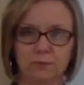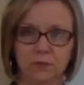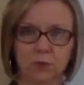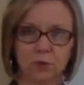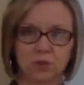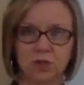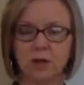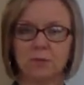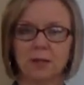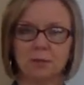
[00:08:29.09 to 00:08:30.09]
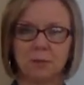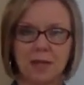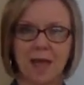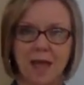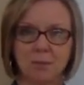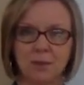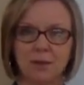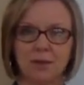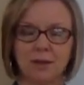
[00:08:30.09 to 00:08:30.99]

full tummy and be happy